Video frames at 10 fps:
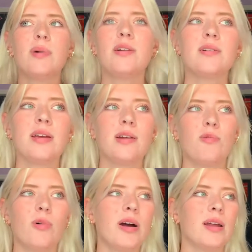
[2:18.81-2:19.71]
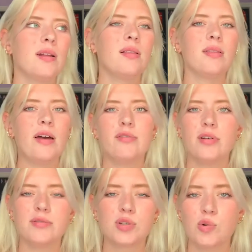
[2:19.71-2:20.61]
matter like what level
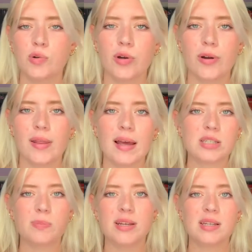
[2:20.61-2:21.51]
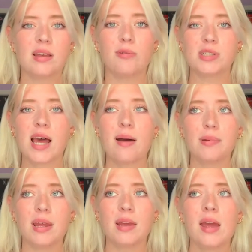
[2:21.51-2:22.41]
of school you're in. That's basically what's
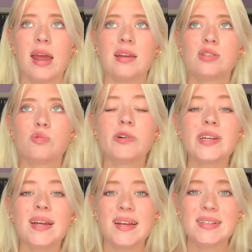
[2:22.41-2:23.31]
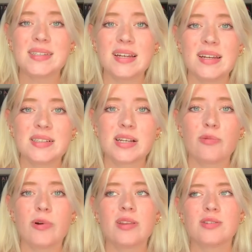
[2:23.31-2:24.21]
happening. And it's really easy
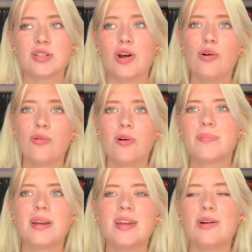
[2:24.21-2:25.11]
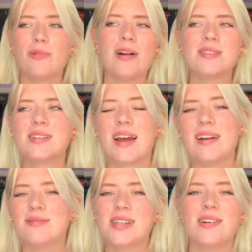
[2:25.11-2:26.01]
when there's nobody around to kind
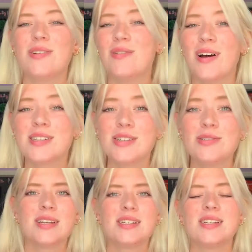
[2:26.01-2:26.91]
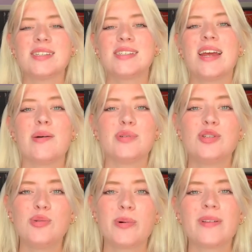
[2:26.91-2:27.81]
of tell you not to just stay up
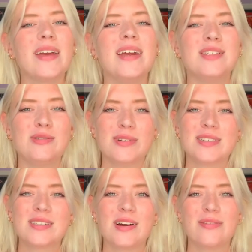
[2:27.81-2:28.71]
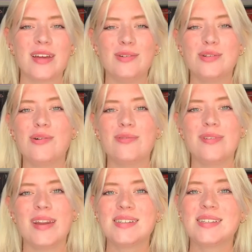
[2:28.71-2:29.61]
super late doing stuff that you don't
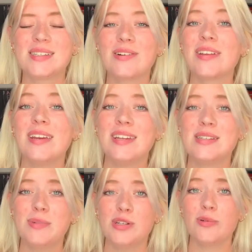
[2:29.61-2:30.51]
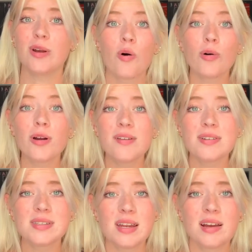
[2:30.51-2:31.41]
necessarily need to be doing, or even
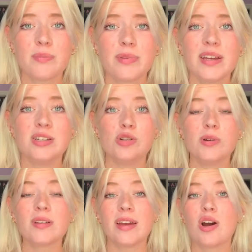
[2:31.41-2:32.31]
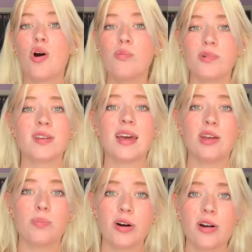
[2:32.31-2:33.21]
staying up late doing like homework that
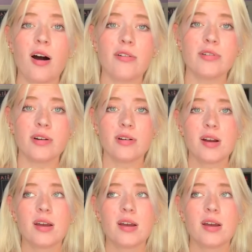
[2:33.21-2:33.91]
you put off or